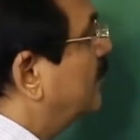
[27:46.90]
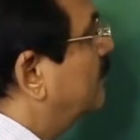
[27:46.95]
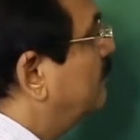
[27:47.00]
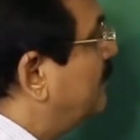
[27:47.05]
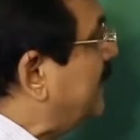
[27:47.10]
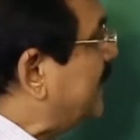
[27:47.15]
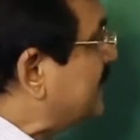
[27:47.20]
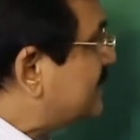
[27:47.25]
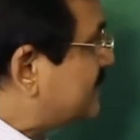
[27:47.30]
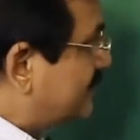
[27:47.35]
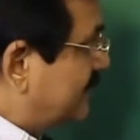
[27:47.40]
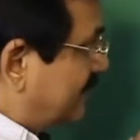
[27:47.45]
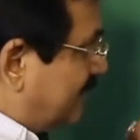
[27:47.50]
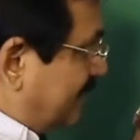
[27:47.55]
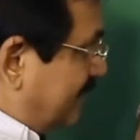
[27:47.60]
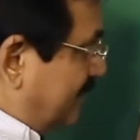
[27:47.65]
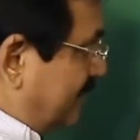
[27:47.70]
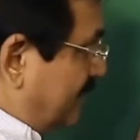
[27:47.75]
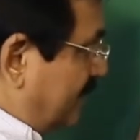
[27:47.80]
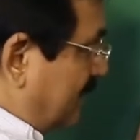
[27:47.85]
Means
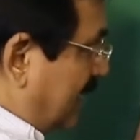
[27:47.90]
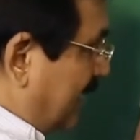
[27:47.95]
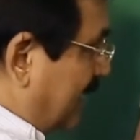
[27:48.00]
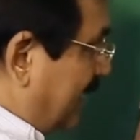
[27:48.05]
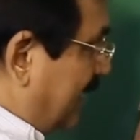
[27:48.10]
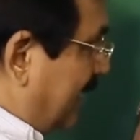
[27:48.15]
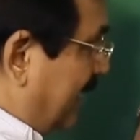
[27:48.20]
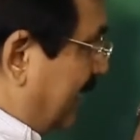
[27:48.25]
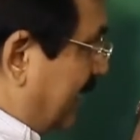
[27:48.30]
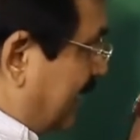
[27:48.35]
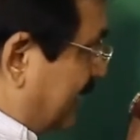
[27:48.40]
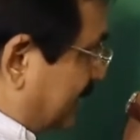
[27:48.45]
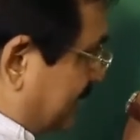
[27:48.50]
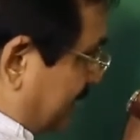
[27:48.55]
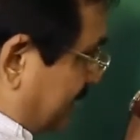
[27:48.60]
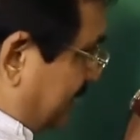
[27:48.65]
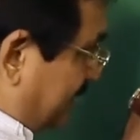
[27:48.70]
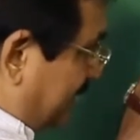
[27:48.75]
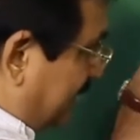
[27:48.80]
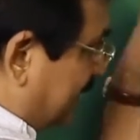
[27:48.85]

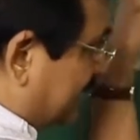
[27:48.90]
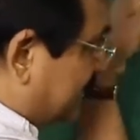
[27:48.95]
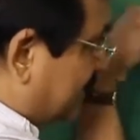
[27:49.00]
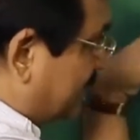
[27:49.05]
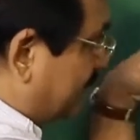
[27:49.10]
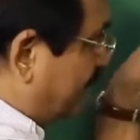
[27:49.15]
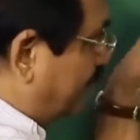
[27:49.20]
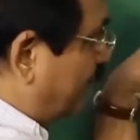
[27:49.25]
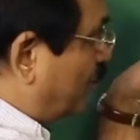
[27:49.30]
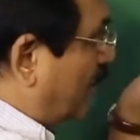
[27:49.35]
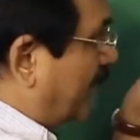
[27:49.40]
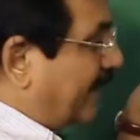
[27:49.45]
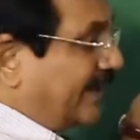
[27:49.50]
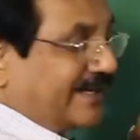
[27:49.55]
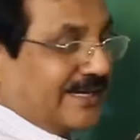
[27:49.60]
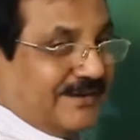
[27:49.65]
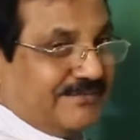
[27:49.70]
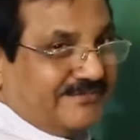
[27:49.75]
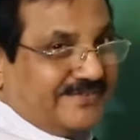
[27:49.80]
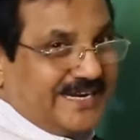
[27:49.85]
at this point
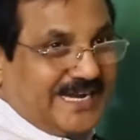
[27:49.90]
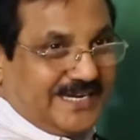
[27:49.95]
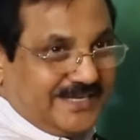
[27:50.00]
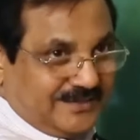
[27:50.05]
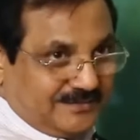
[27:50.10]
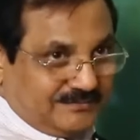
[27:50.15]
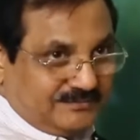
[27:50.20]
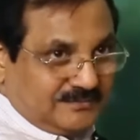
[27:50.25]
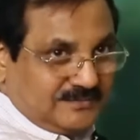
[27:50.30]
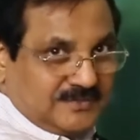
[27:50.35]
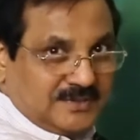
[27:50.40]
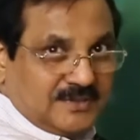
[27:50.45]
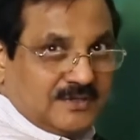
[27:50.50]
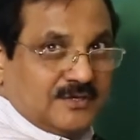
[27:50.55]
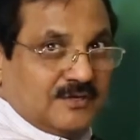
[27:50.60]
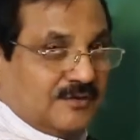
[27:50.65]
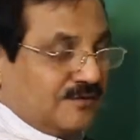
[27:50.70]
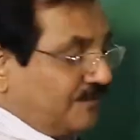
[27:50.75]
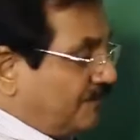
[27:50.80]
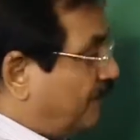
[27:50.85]
of time,
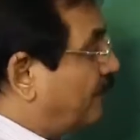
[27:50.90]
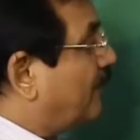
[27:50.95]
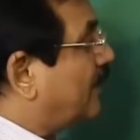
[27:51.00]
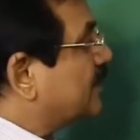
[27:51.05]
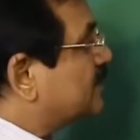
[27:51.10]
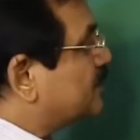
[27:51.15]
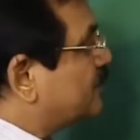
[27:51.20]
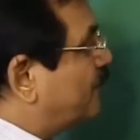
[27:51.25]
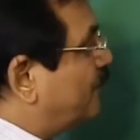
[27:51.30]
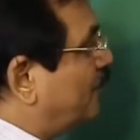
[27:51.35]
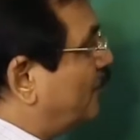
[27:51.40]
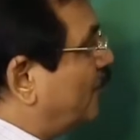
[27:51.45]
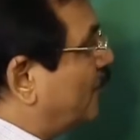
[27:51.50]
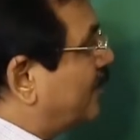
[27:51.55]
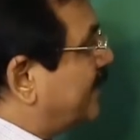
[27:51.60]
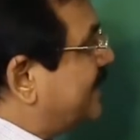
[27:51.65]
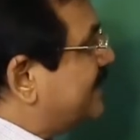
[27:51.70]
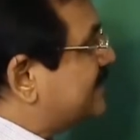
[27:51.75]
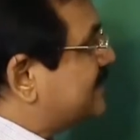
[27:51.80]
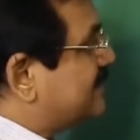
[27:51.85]

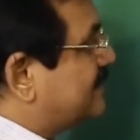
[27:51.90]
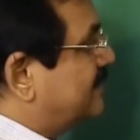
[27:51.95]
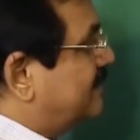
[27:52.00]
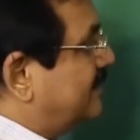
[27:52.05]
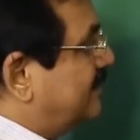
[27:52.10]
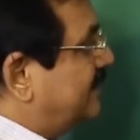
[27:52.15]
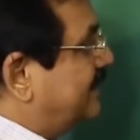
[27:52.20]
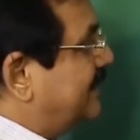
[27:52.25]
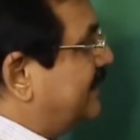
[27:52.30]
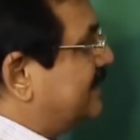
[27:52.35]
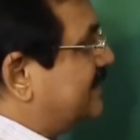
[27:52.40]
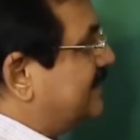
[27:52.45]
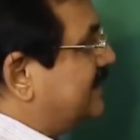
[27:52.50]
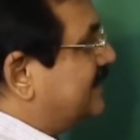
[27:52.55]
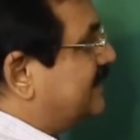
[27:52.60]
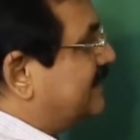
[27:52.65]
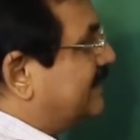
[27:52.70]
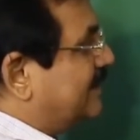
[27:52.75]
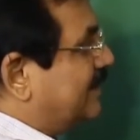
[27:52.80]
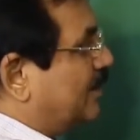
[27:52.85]
phosphorus does
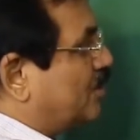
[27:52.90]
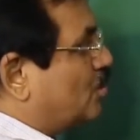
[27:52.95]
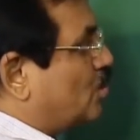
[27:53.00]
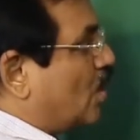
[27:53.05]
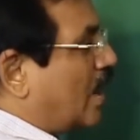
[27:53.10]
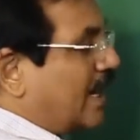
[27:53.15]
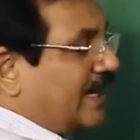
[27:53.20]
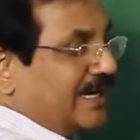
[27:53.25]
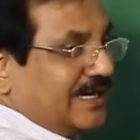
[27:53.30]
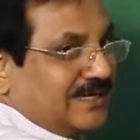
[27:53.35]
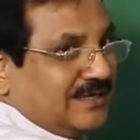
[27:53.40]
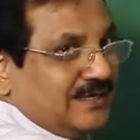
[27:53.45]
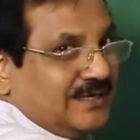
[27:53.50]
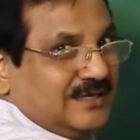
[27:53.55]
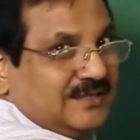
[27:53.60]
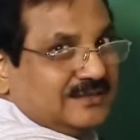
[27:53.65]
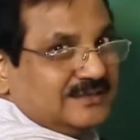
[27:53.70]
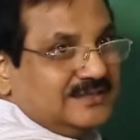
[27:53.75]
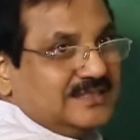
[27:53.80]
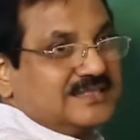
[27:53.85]
not require
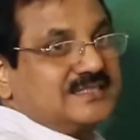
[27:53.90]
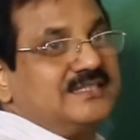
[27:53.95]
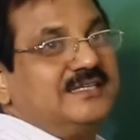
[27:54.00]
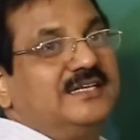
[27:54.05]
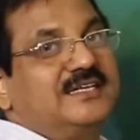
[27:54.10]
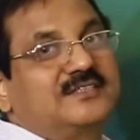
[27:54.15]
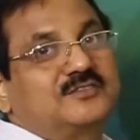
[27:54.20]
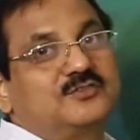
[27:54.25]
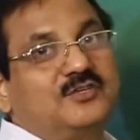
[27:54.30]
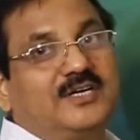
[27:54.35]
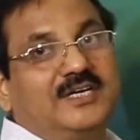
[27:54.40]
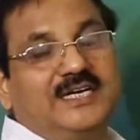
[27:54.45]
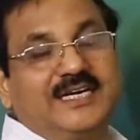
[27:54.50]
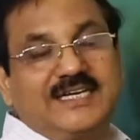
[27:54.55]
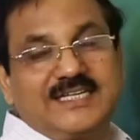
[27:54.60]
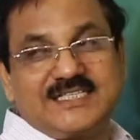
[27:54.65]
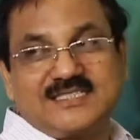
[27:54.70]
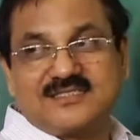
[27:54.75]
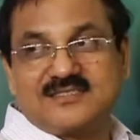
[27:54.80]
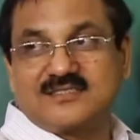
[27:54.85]
this electron.
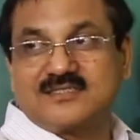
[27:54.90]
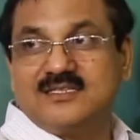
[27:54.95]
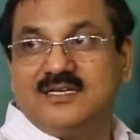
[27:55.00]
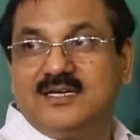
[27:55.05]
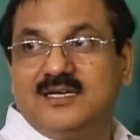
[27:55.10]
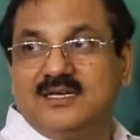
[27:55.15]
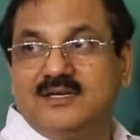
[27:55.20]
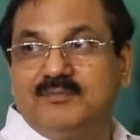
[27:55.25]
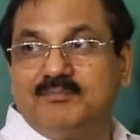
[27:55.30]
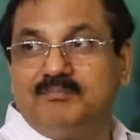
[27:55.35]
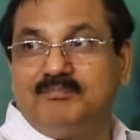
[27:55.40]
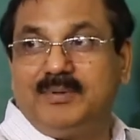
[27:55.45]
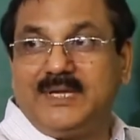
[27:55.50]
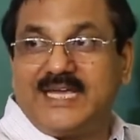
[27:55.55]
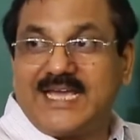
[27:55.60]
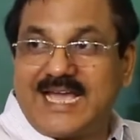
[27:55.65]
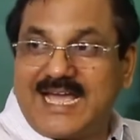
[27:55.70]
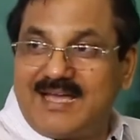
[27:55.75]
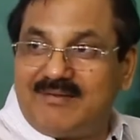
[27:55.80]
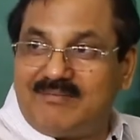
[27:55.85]
It is
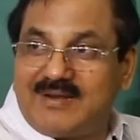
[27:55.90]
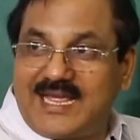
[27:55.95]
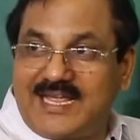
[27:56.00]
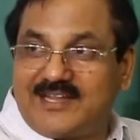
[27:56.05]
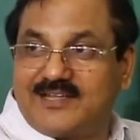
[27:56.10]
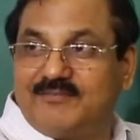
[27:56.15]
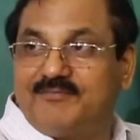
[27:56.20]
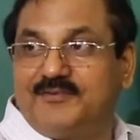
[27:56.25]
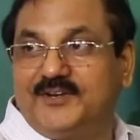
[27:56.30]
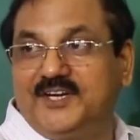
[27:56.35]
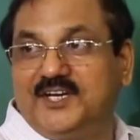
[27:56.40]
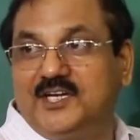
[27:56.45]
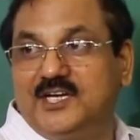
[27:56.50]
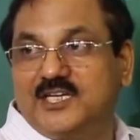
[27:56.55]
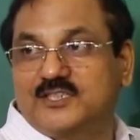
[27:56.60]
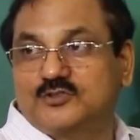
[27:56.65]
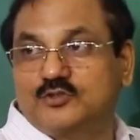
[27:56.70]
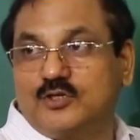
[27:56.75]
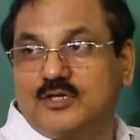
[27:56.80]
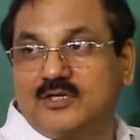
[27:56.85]
behave like a free
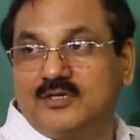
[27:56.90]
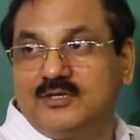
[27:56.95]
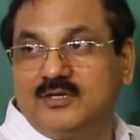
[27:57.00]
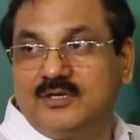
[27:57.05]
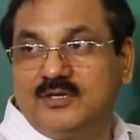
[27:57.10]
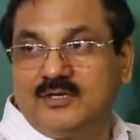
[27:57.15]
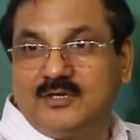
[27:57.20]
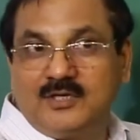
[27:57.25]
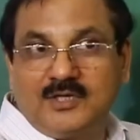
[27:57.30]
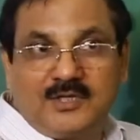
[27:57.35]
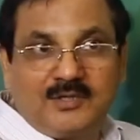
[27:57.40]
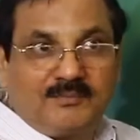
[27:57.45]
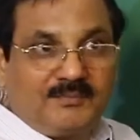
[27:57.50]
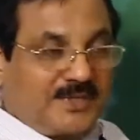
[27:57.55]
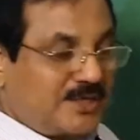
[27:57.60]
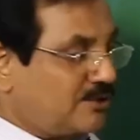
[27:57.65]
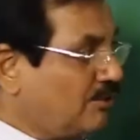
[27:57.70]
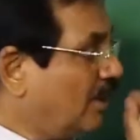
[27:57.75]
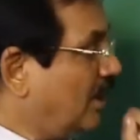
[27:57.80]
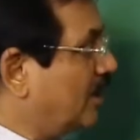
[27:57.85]
electron,
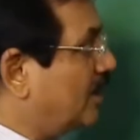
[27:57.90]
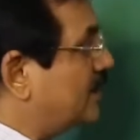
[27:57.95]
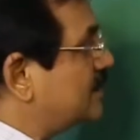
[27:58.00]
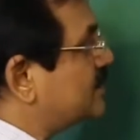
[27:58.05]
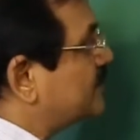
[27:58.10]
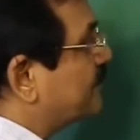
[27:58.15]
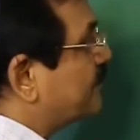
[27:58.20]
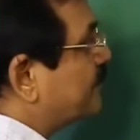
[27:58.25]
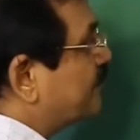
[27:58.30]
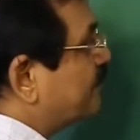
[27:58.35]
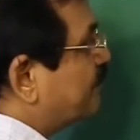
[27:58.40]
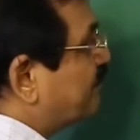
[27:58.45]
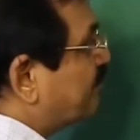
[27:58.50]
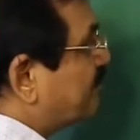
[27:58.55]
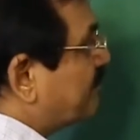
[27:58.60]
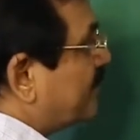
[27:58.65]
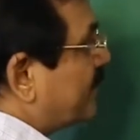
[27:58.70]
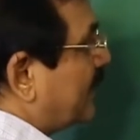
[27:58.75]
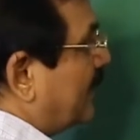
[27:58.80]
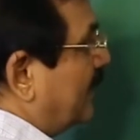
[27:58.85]
because
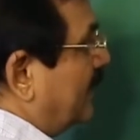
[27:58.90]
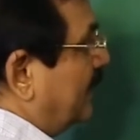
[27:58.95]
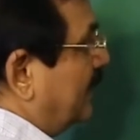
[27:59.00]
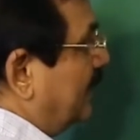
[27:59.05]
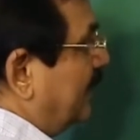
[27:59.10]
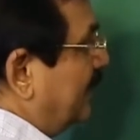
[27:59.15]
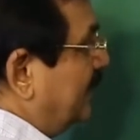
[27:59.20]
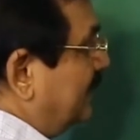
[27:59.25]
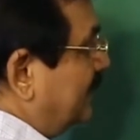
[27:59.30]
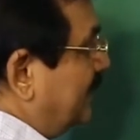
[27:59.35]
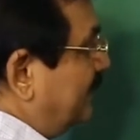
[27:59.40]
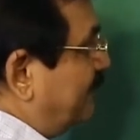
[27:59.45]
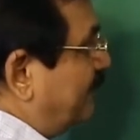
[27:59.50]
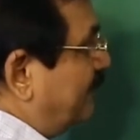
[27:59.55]
in the